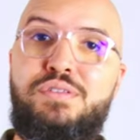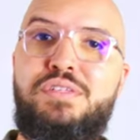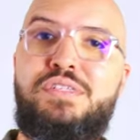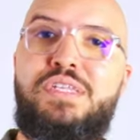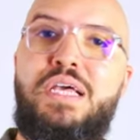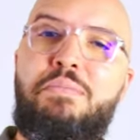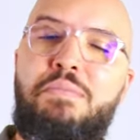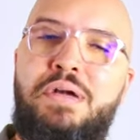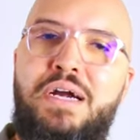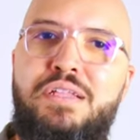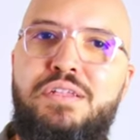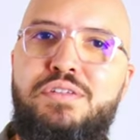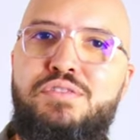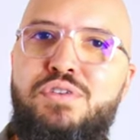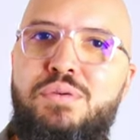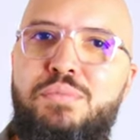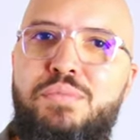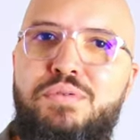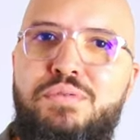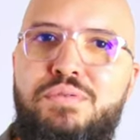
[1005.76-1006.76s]
same kind of
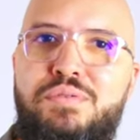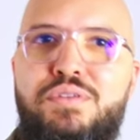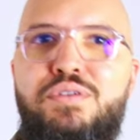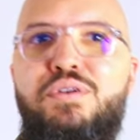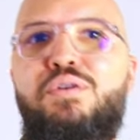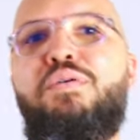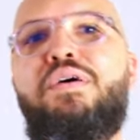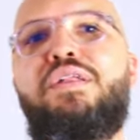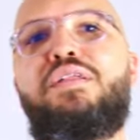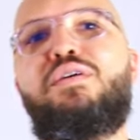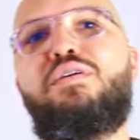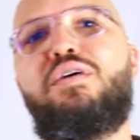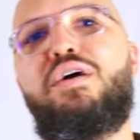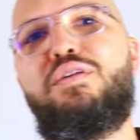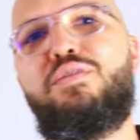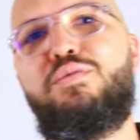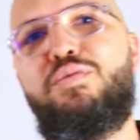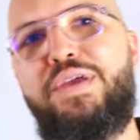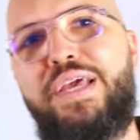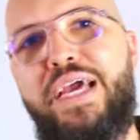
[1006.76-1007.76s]
trouble, you already know how
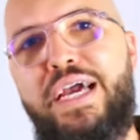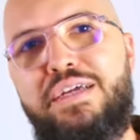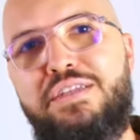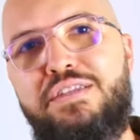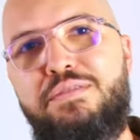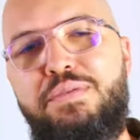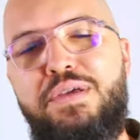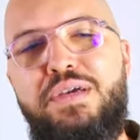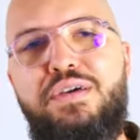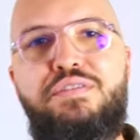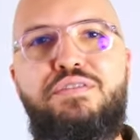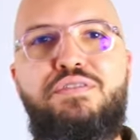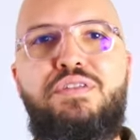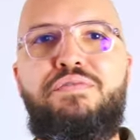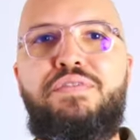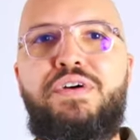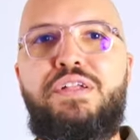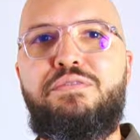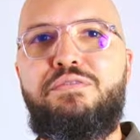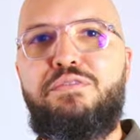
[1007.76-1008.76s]
to react because you
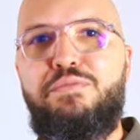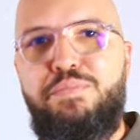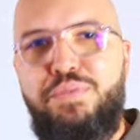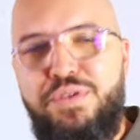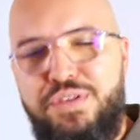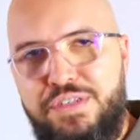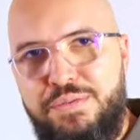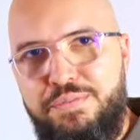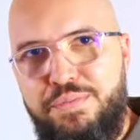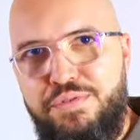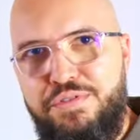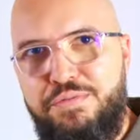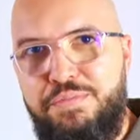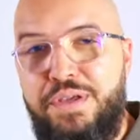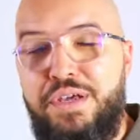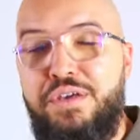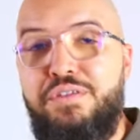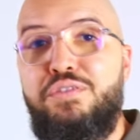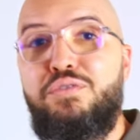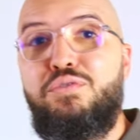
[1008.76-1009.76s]
developed principles,
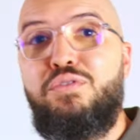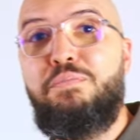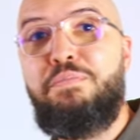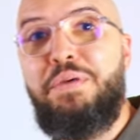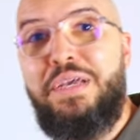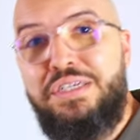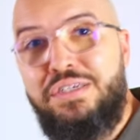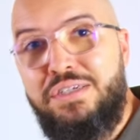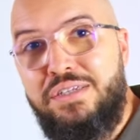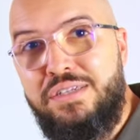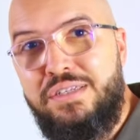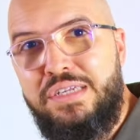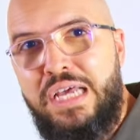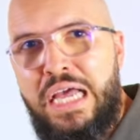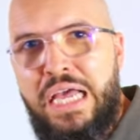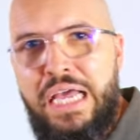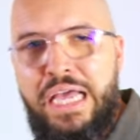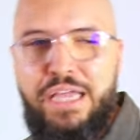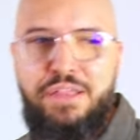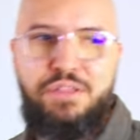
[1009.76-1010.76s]
because you were patient
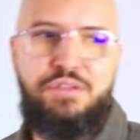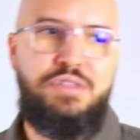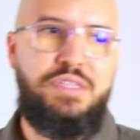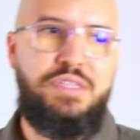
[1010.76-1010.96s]
and you